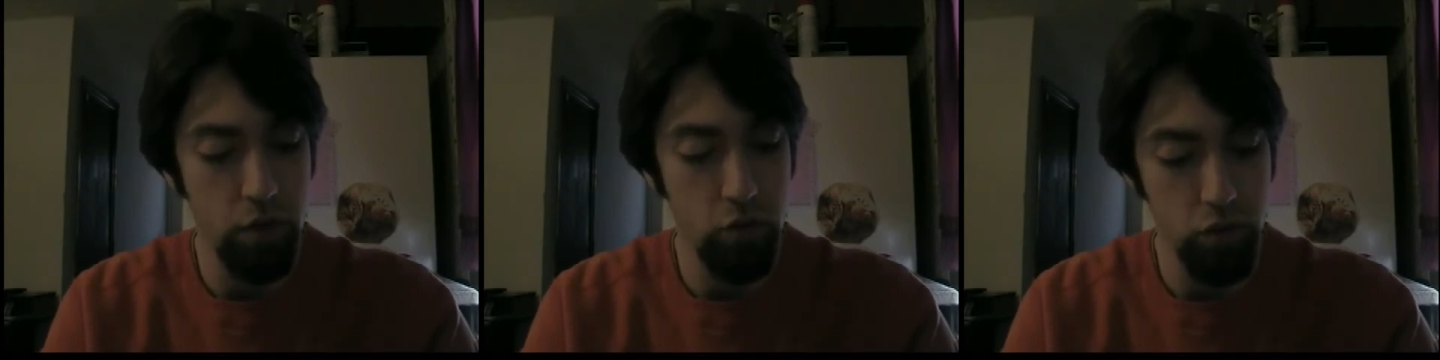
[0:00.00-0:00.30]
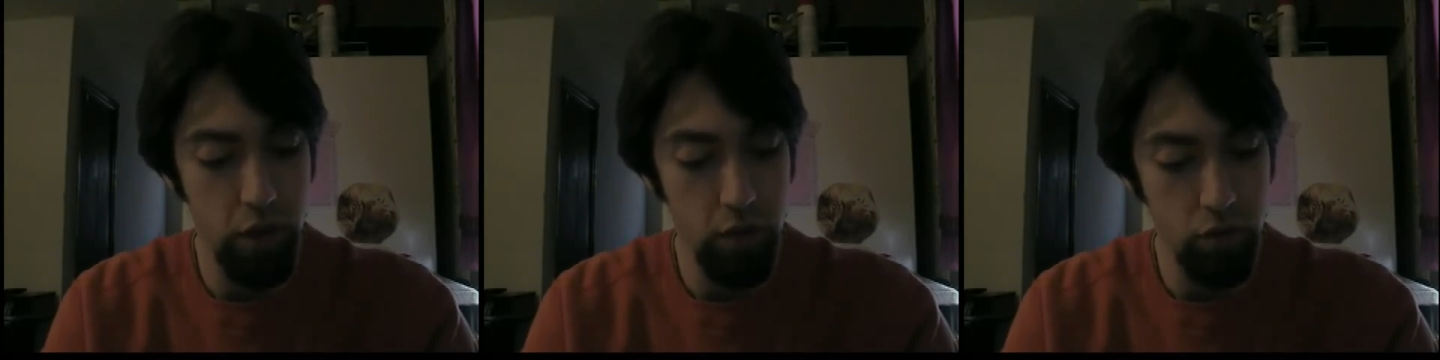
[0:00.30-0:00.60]
You
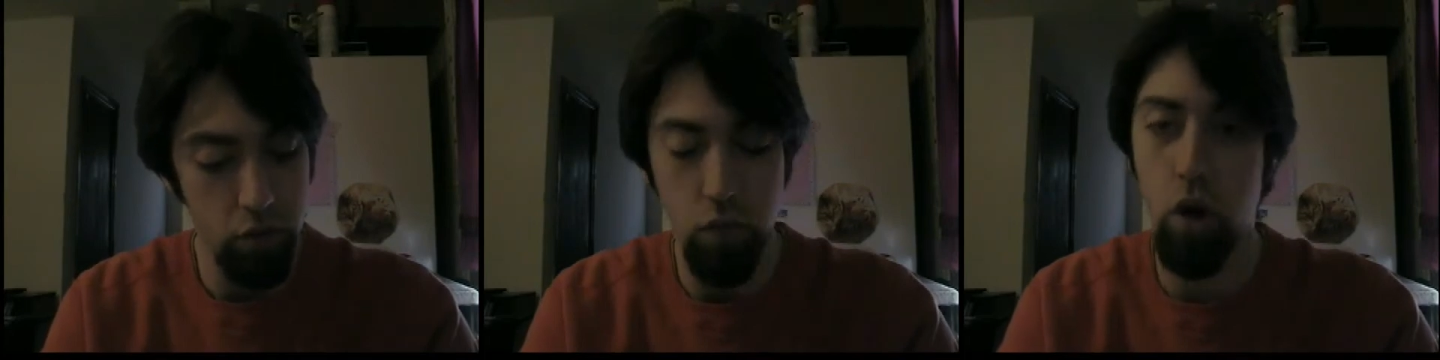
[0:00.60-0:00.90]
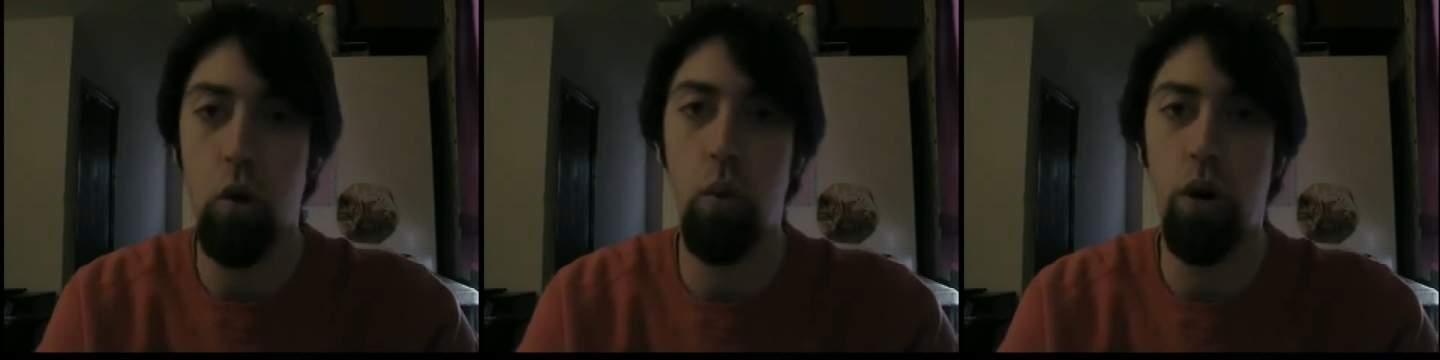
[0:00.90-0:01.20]
shall do
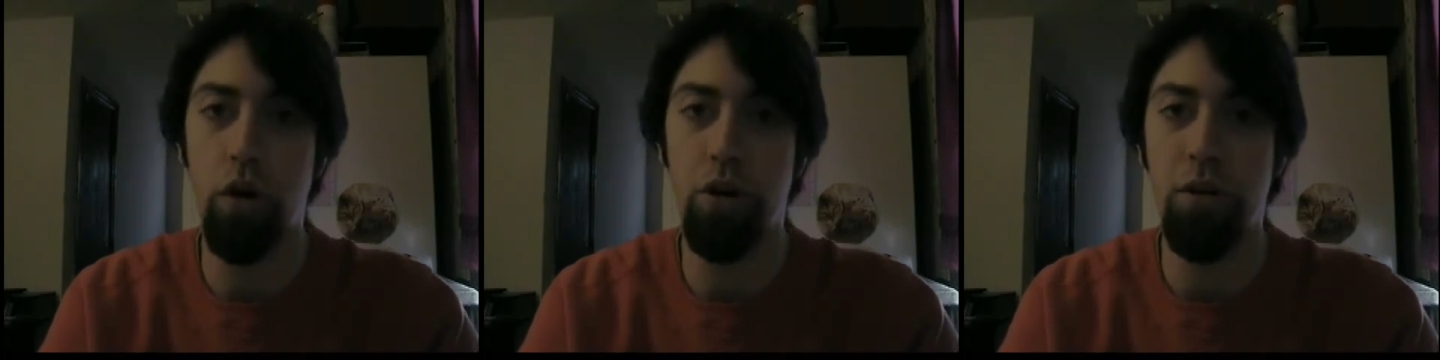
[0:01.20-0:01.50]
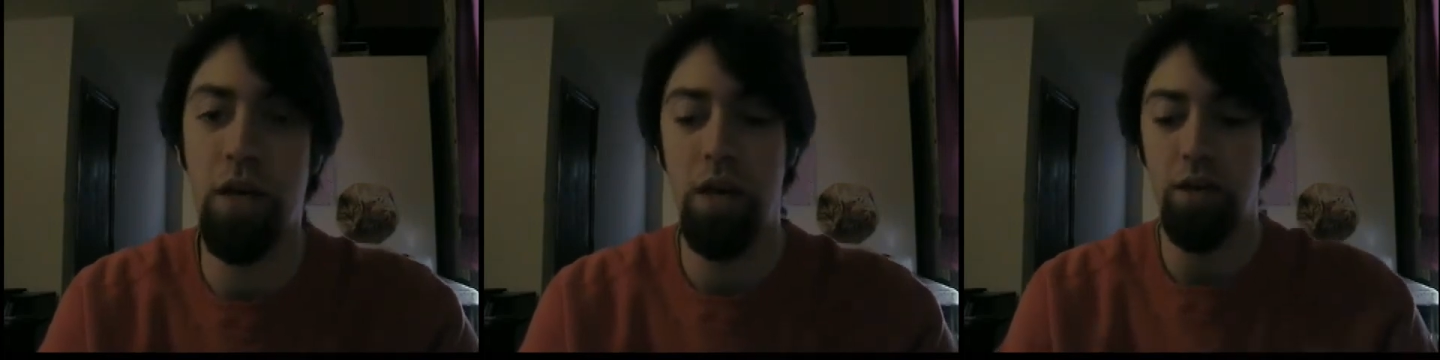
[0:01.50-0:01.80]
no work.
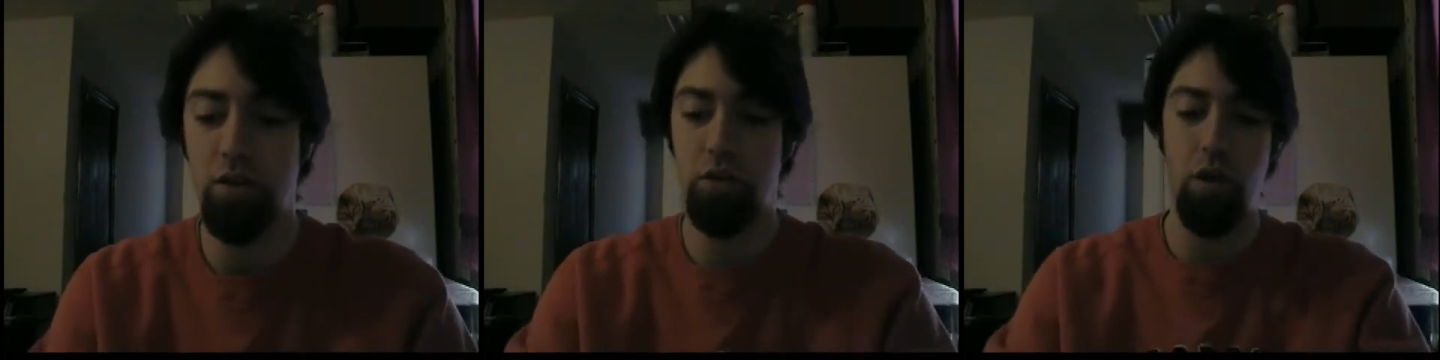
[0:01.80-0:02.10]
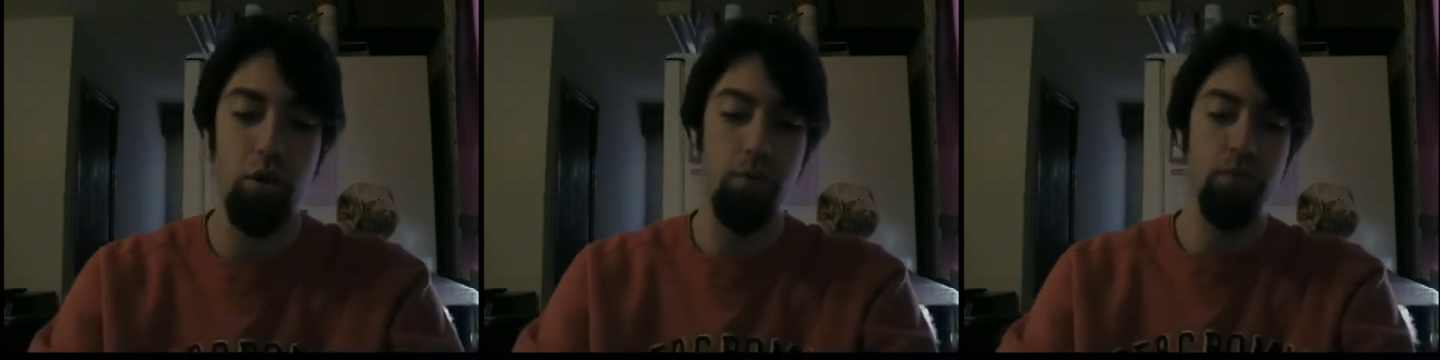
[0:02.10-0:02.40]

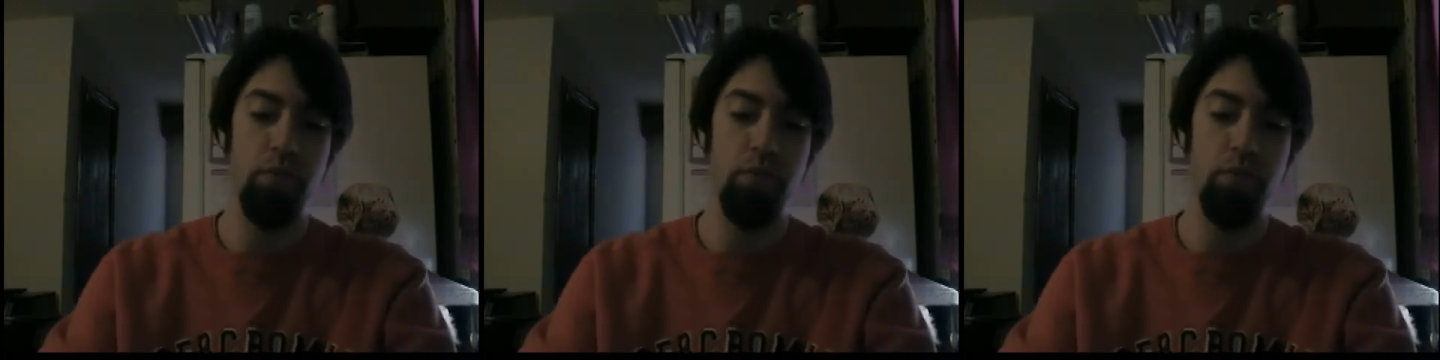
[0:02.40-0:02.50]
So,